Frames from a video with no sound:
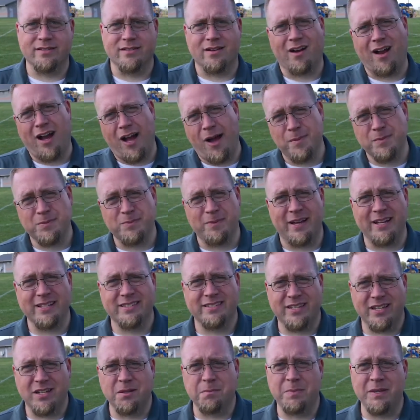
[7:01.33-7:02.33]
our OBSBOT is
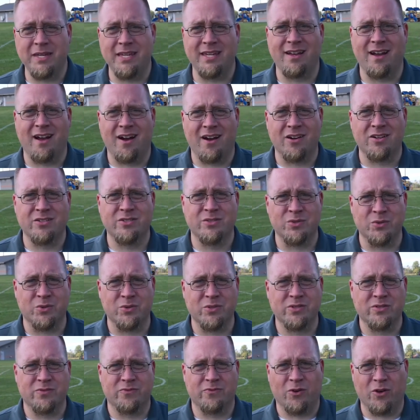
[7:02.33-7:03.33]
going to be our
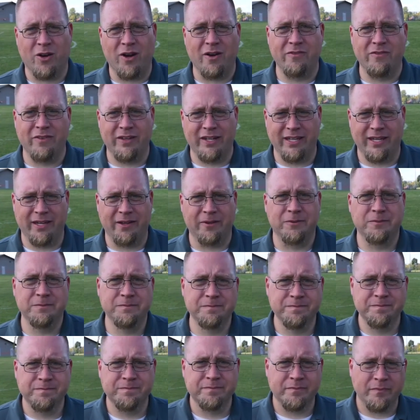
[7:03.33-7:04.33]
source for our video.
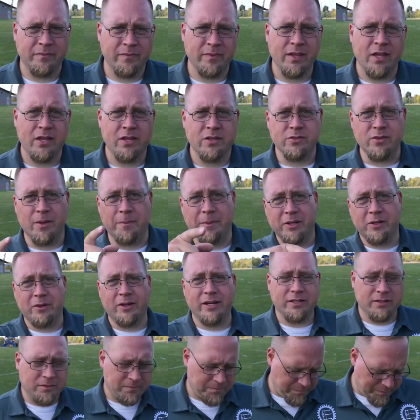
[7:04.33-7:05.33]
So I'm going to go
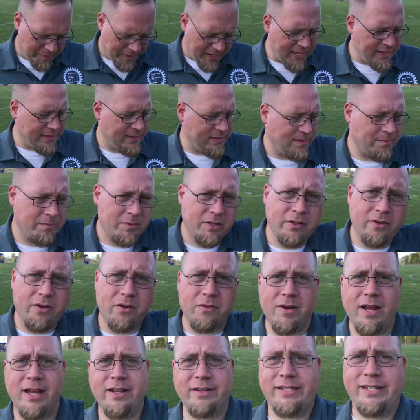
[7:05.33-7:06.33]
ahead and go around